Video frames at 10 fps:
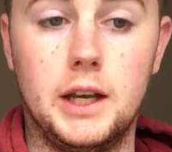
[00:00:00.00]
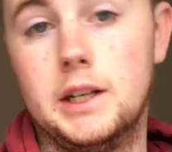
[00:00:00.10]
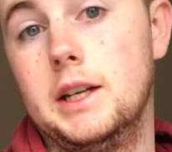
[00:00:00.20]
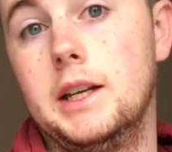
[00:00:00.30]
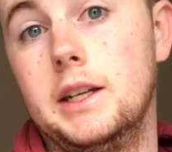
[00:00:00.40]

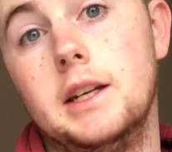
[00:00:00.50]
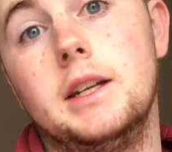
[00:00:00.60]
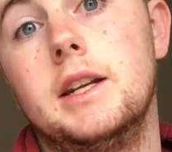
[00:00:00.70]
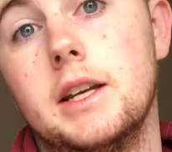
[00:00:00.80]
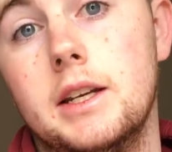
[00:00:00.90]

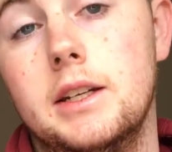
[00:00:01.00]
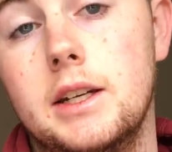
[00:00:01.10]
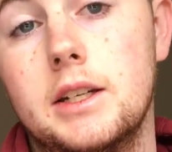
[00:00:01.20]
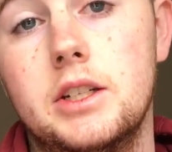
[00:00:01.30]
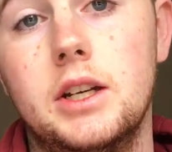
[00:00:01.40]
in
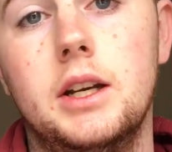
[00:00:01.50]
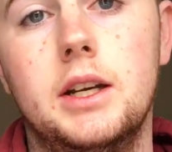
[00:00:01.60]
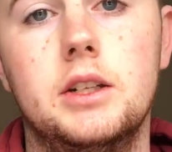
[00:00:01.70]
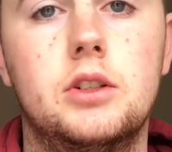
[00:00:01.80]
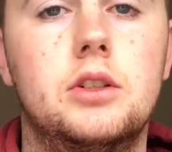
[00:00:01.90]
next year,
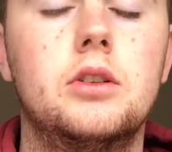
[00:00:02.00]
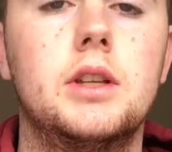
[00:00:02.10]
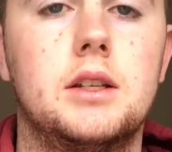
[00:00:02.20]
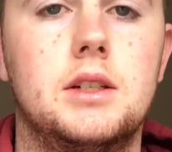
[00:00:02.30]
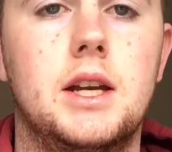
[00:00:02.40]
in
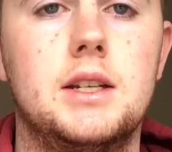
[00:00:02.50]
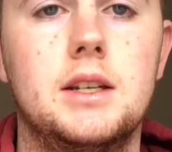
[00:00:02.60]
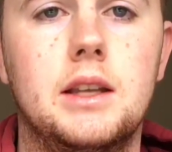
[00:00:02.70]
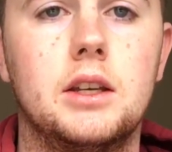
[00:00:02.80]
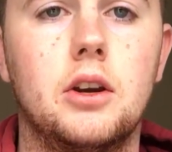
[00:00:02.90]

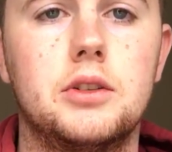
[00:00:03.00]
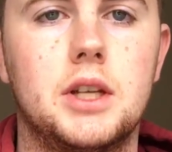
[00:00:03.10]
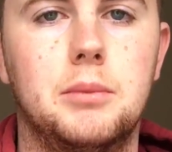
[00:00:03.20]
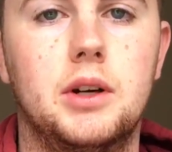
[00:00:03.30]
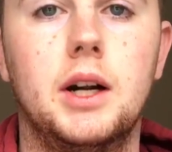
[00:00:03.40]
2018, they can go
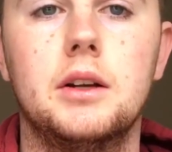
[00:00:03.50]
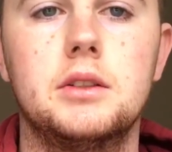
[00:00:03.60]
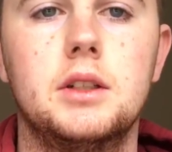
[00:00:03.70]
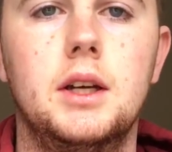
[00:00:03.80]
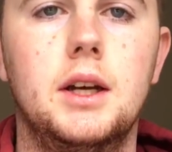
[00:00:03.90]
somewhere
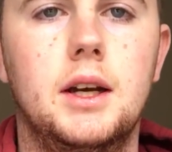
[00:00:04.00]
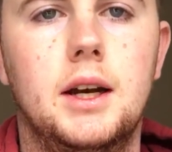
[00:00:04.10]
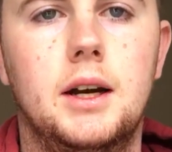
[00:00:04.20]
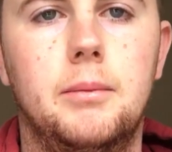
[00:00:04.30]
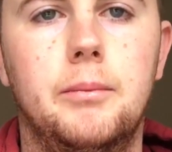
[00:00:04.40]
else
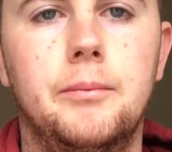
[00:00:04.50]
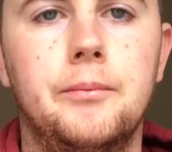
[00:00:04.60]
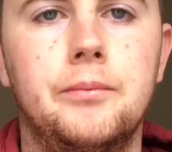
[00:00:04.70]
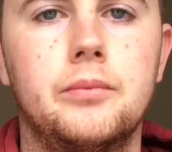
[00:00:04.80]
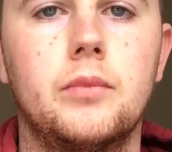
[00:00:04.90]

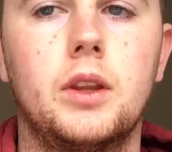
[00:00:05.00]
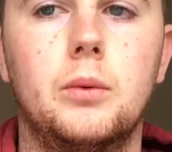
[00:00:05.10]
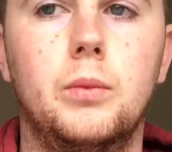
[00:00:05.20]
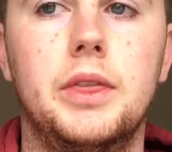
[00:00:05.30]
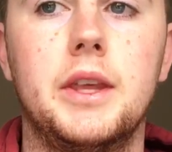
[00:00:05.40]

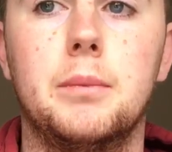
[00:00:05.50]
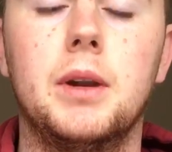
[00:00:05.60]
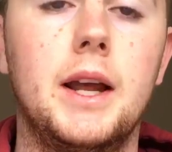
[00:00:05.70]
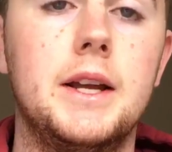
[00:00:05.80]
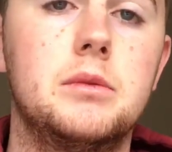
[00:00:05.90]
with their
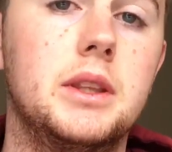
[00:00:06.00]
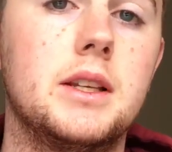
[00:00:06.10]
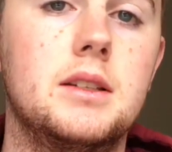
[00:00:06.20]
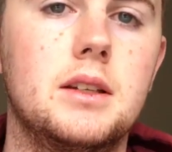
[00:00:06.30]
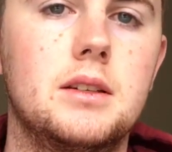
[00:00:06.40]
plans, with
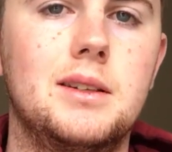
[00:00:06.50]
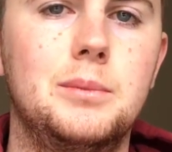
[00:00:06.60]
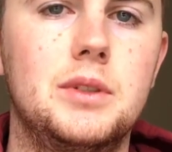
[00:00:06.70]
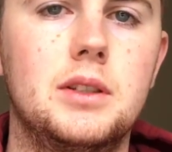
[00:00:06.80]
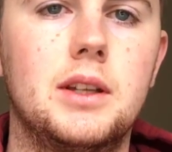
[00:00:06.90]
their
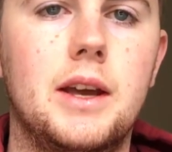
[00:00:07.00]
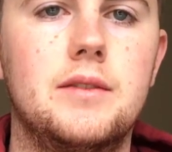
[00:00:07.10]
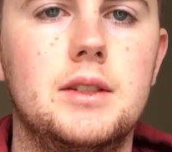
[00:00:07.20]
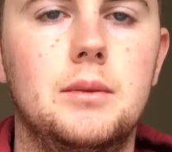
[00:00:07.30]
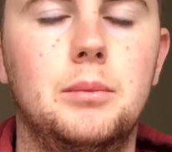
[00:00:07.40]
systems that they
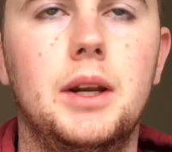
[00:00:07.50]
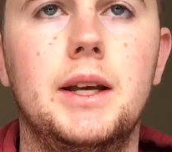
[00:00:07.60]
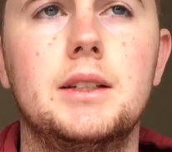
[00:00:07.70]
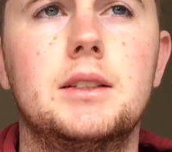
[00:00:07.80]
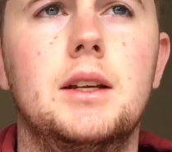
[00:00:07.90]
have set in
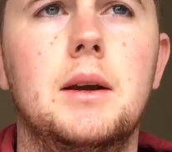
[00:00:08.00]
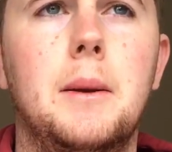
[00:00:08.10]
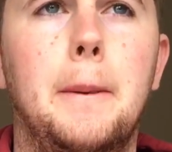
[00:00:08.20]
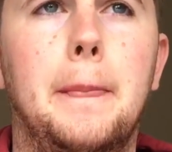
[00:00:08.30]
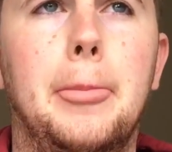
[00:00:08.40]
place.
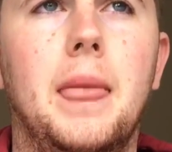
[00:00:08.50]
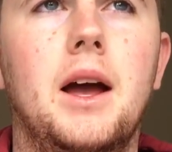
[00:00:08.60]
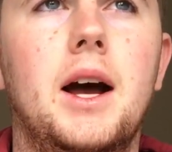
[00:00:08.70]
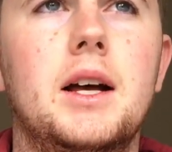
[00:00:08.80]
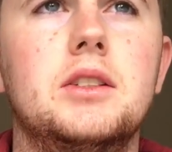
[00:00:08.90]

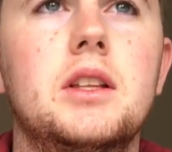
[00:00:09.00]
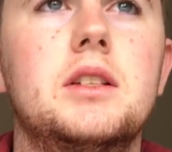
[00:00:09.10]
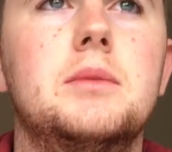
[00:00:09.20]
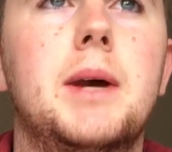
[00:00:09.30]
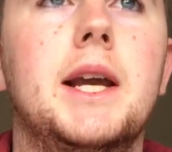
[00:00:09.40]
So
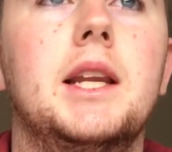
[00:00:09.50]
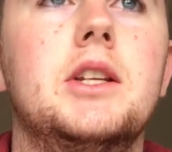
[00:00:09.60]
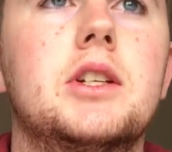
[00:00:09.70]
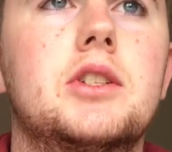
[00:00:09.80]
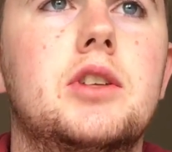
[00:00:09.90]
this is mainly
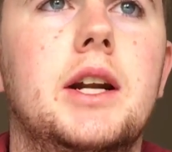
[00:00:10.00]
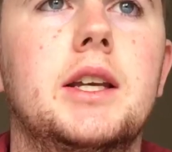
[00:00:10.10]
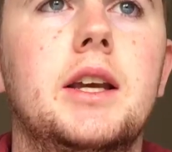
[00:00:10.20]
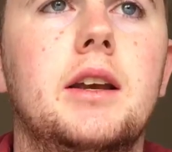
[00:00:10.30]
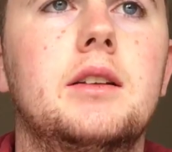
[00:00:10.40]
just trying
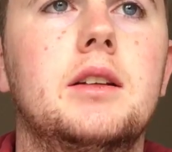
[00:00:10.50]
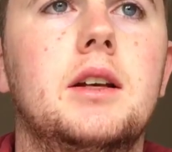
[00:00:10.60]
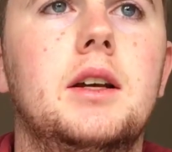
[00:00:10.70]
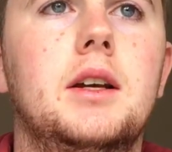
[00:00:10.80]
to get